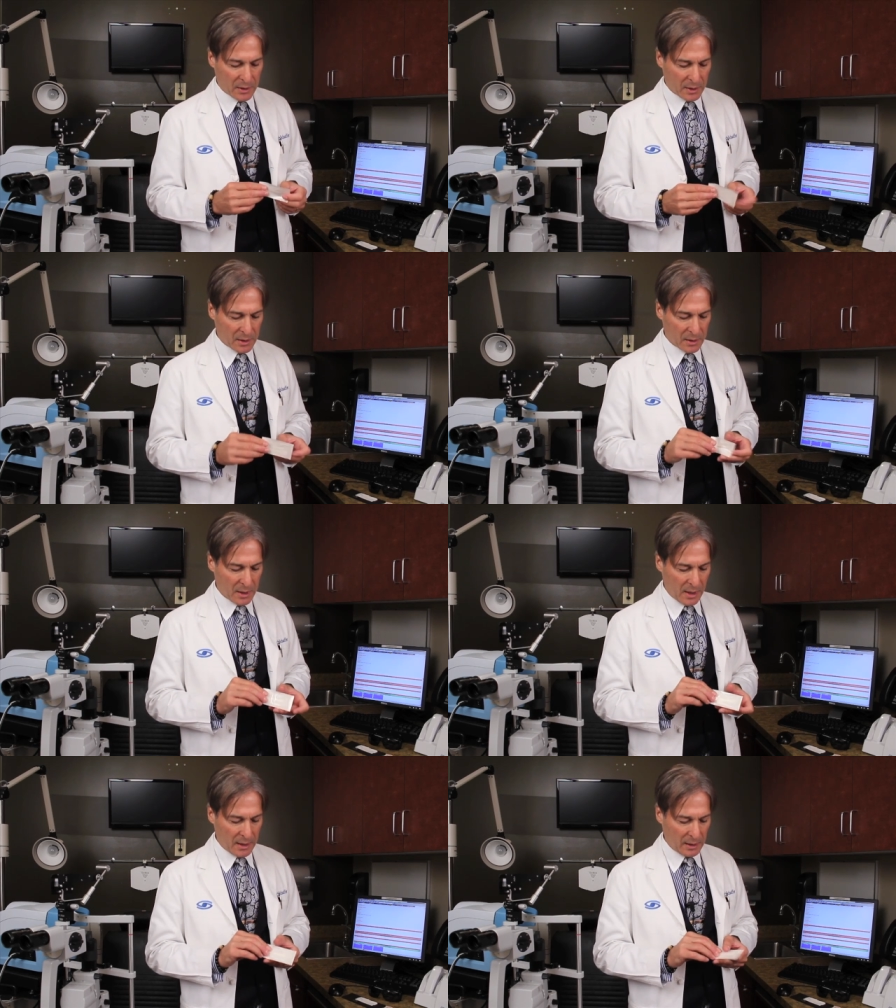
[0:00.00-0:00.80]
It's a
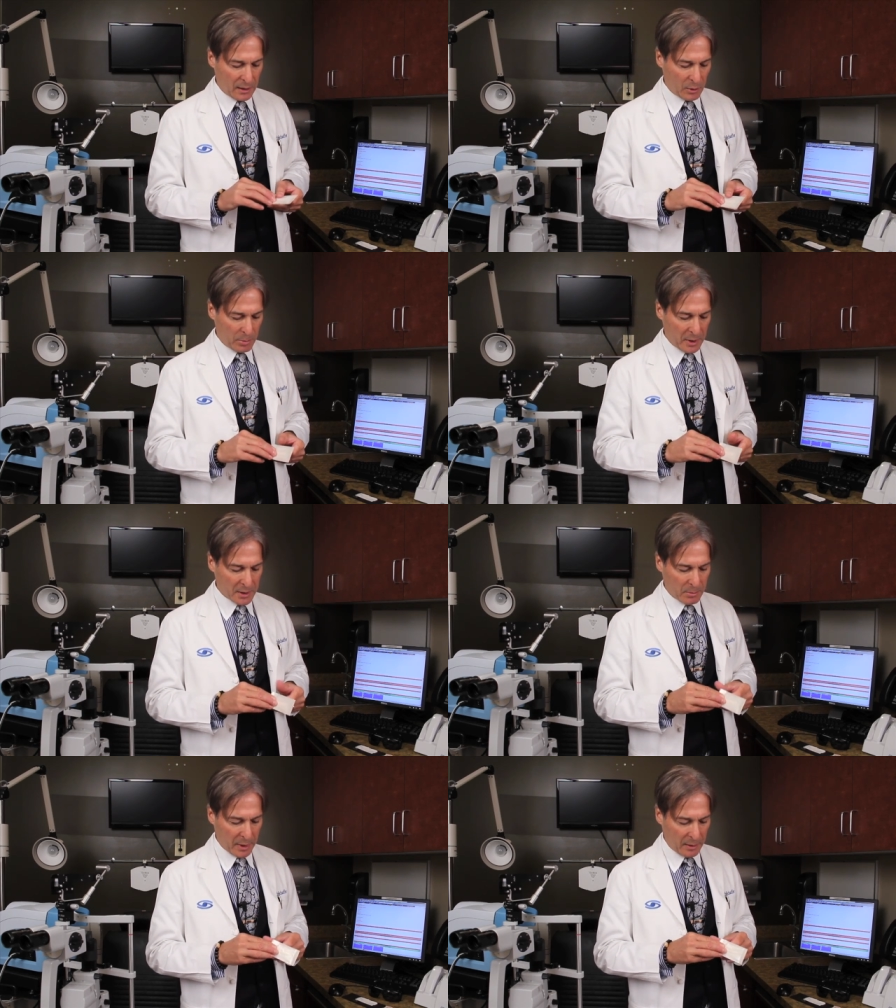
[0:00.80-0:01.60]
tiny little piece
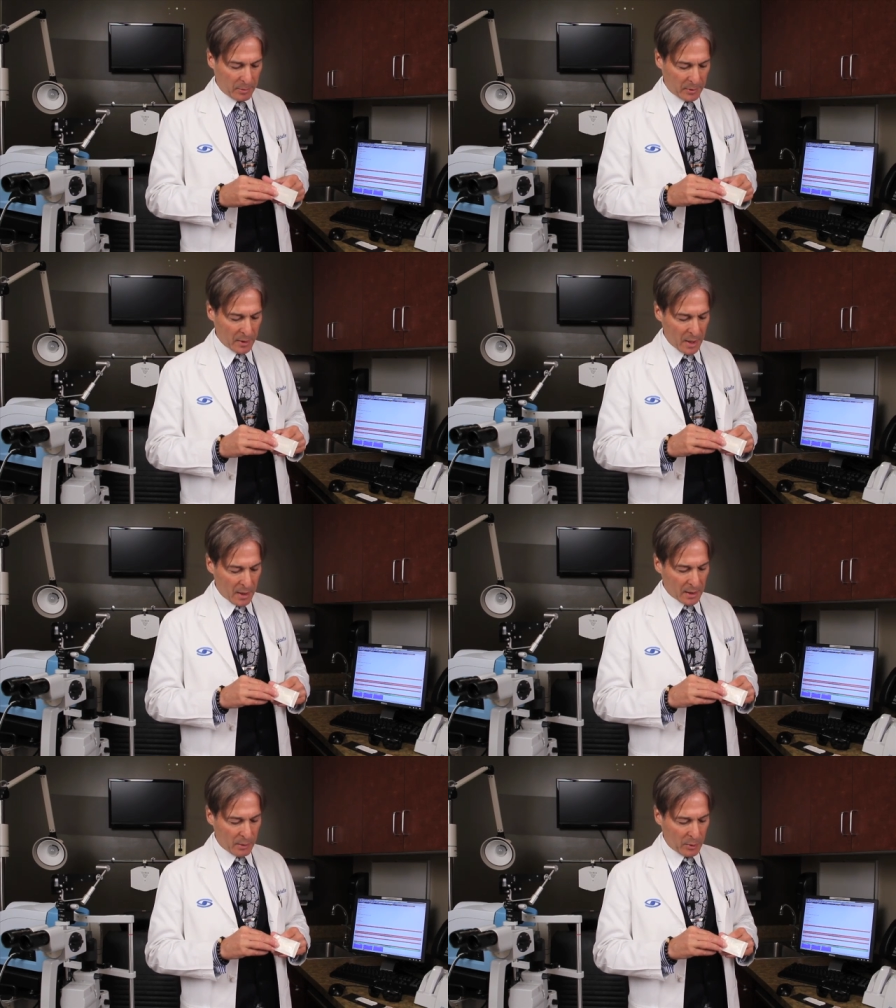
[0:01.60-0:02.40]
of paper
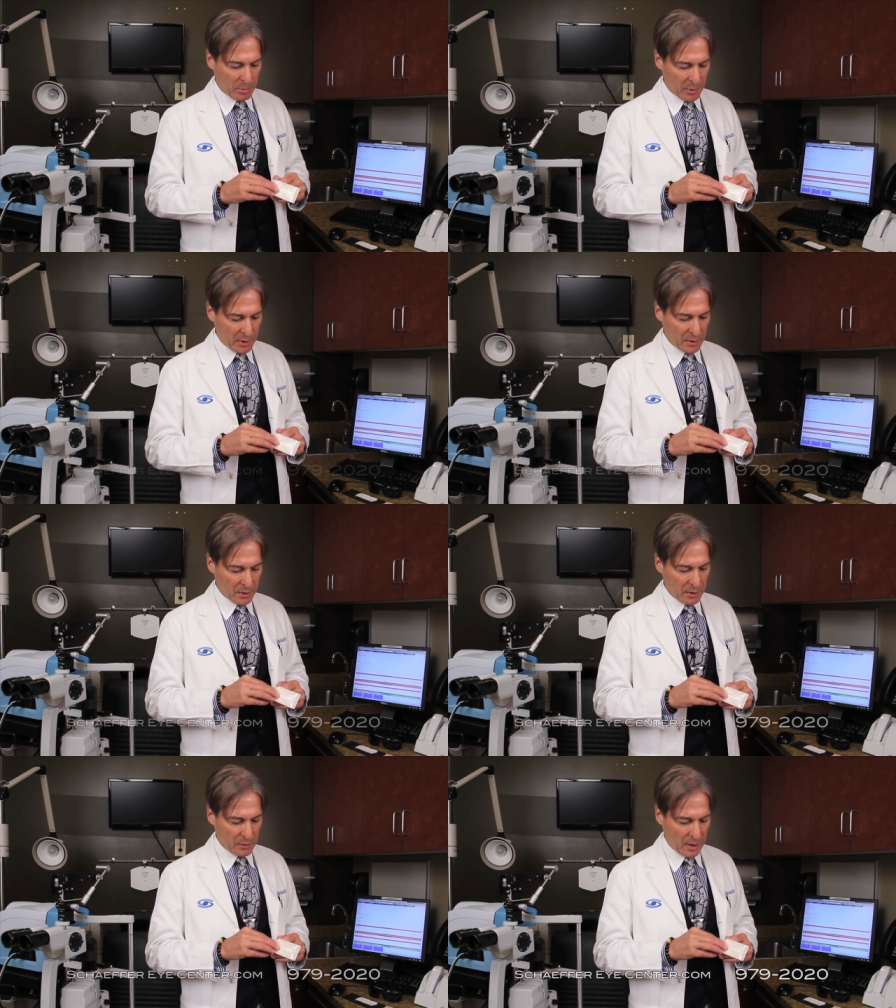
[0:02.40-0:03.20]
that we put into
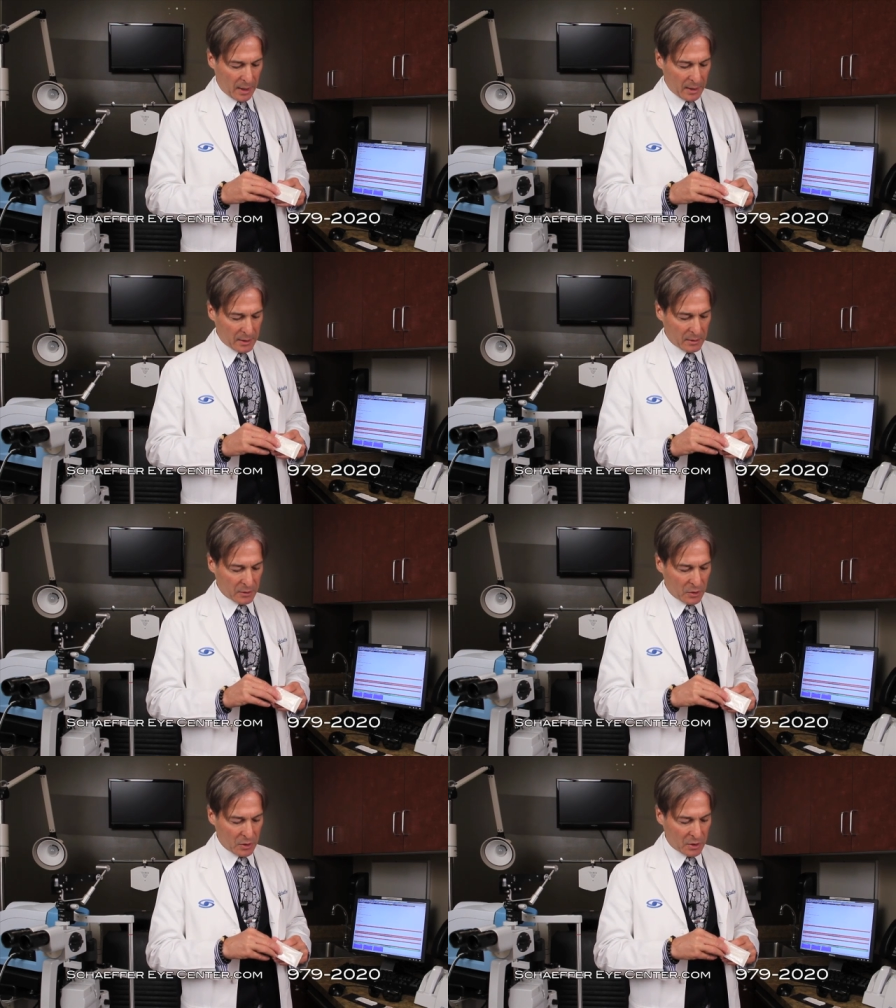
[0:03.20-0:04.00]
your eye to
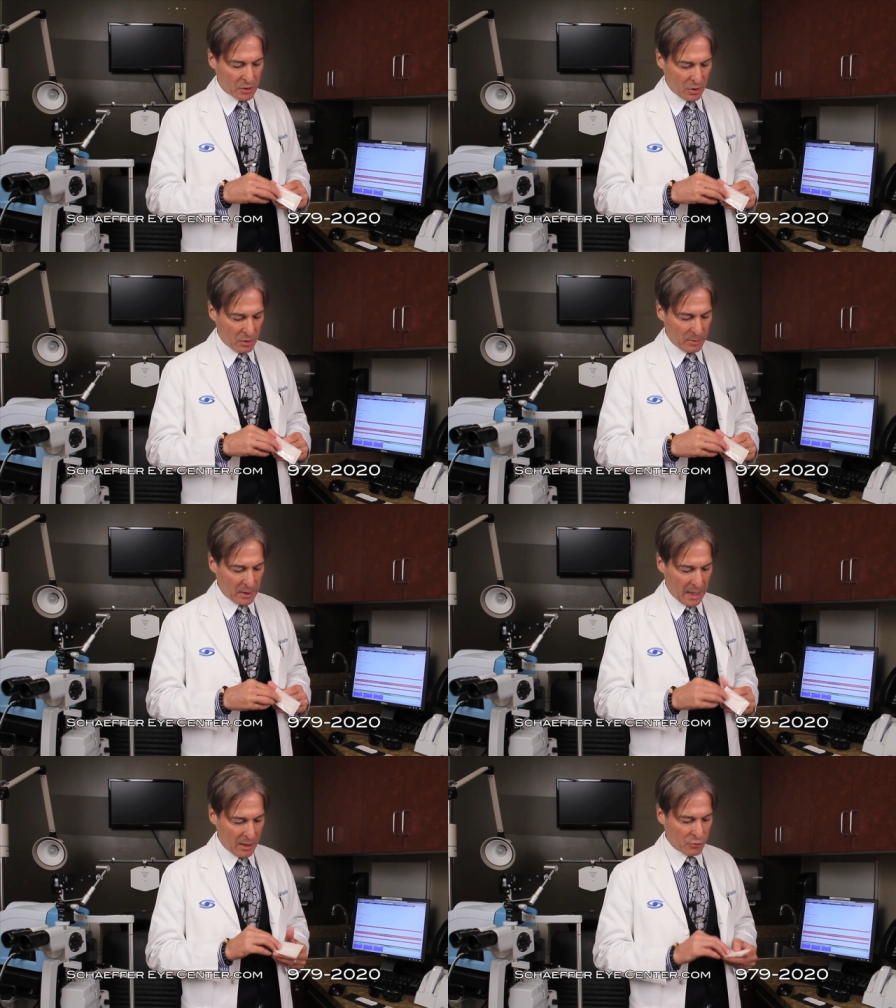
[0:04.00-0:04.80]
determine
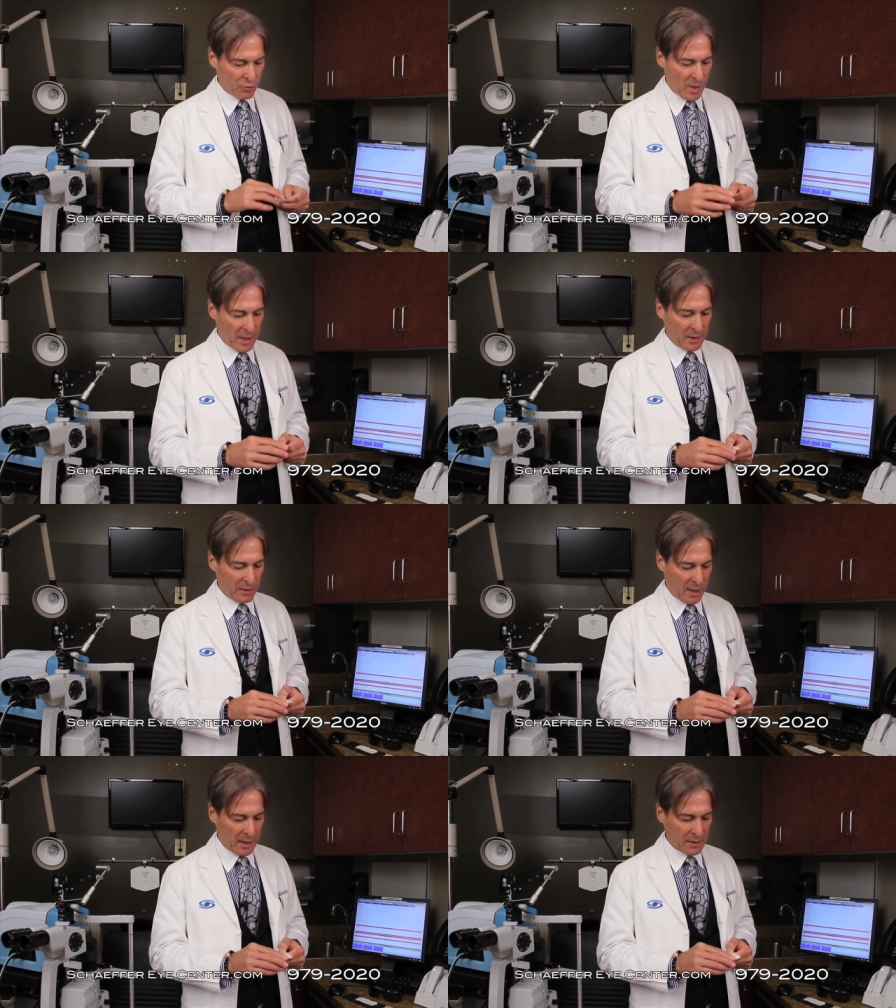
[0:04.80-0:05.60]
how dry your
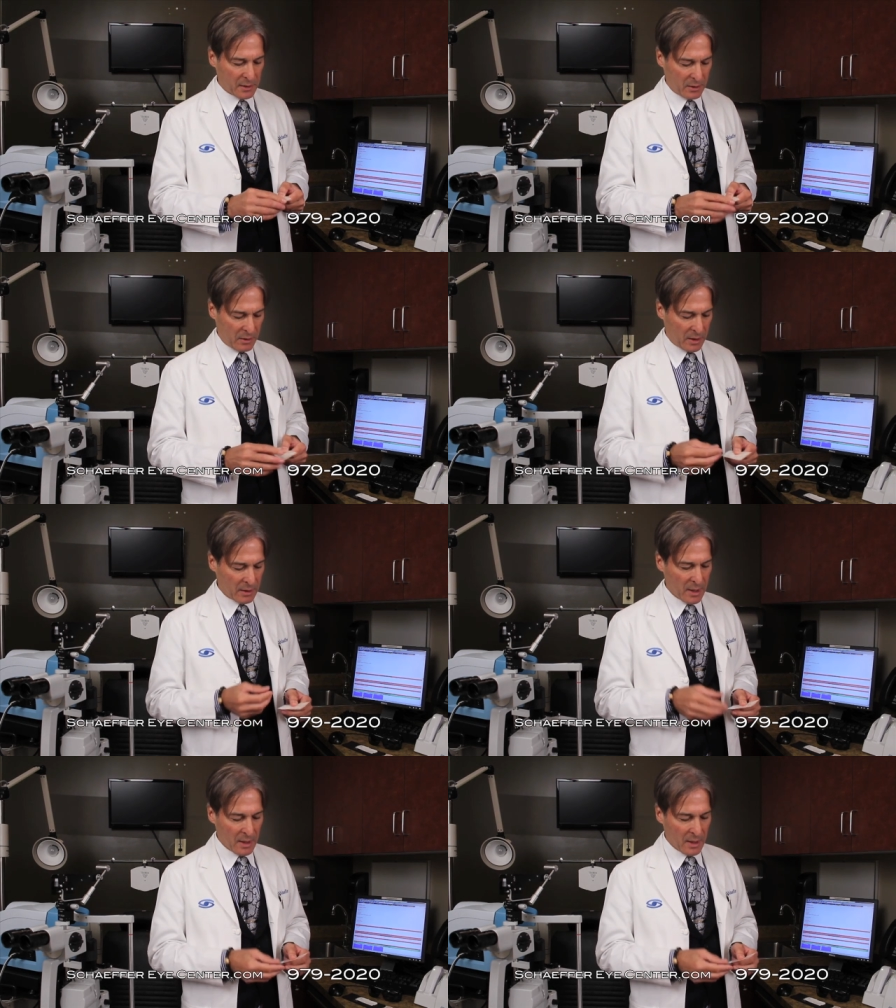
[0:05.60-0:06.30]
eyes are.